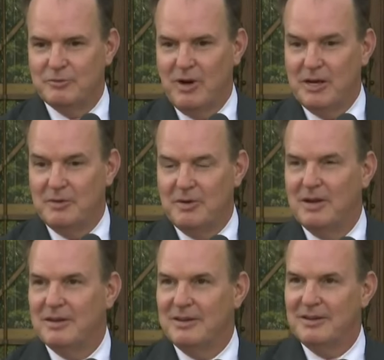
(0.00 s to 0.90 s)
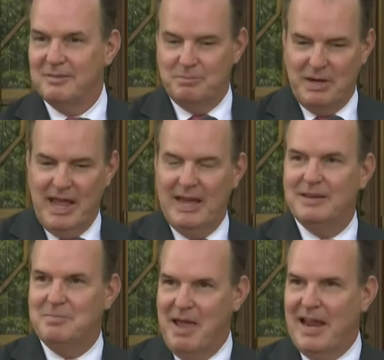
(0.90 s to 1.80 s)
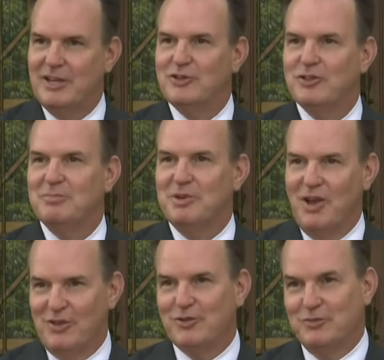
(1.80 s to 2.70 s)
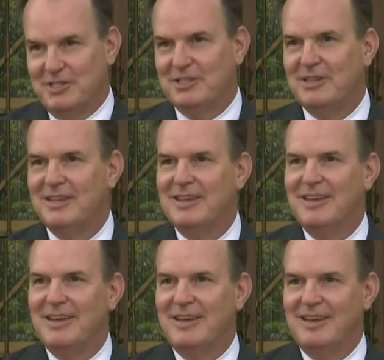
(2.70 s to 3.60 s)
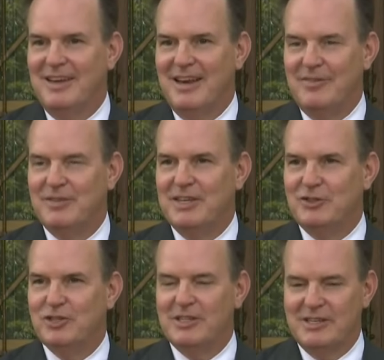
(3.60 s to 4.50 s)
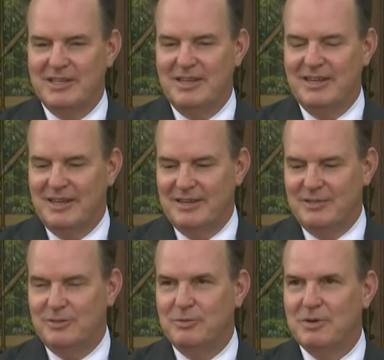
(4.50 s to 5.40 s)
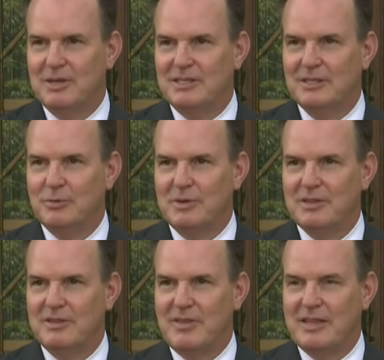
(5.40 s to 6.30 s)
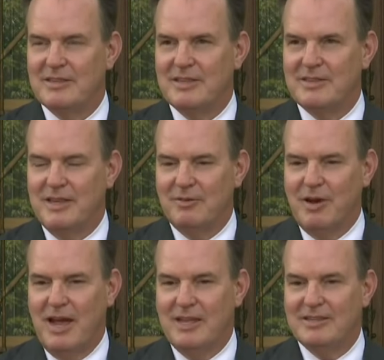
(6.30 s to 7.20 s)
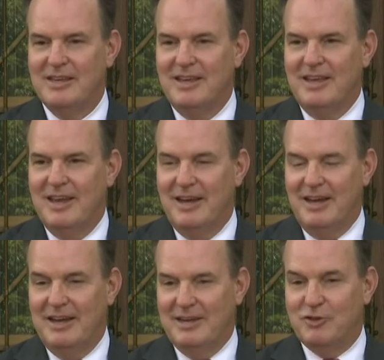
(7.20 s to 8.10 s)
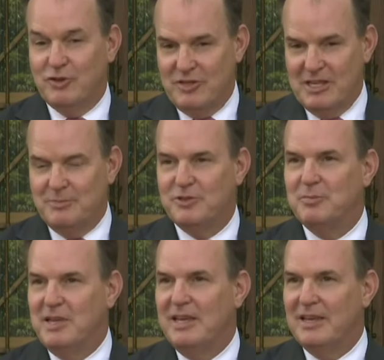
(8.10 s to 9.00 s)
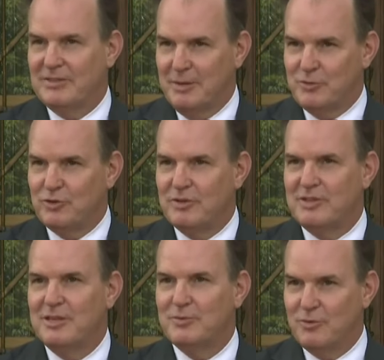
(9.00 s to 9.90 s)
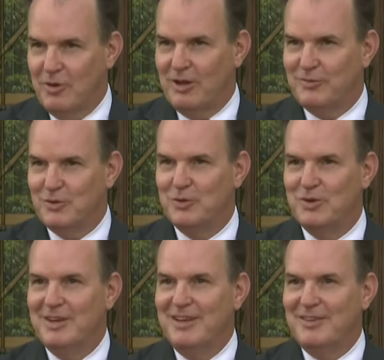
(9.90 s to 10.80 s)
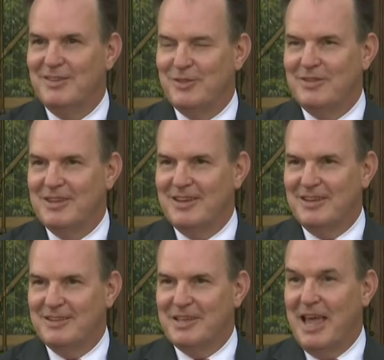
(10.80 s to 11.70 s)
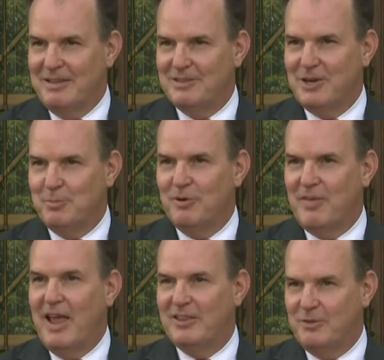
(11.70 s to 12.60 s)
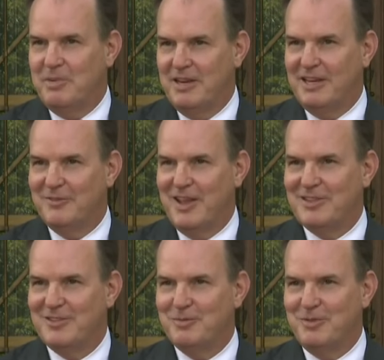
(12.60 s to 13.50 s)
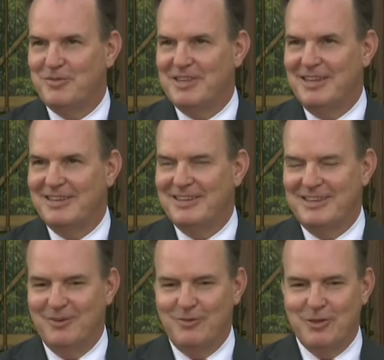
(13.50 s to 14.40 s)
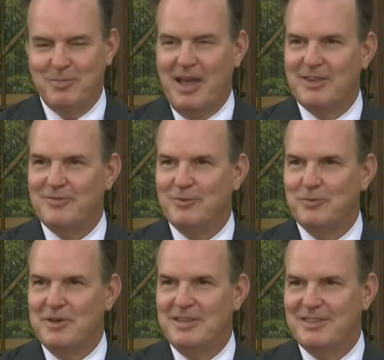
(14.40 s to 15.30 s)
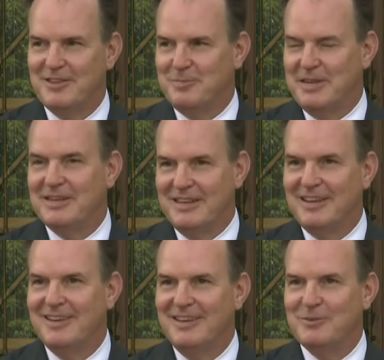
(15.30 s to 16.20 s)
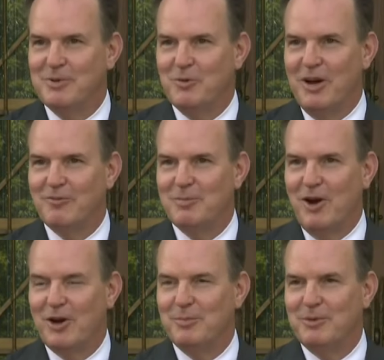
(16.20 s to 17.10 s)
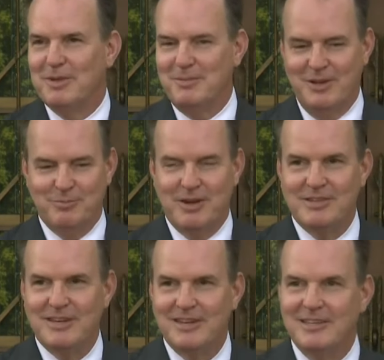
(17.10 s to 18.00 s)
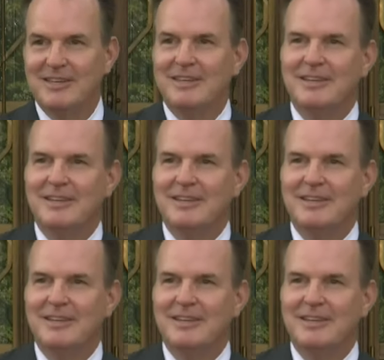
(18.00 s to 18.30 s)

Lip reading: try to plan, manage, but also deal and have the agility to deal with events as they arise. And it just seems to me, as I'm sure it seems to all of you, that the number of head-spinning events that we've seen over the past few weeks has been quite remarkable, maybe unprecedented.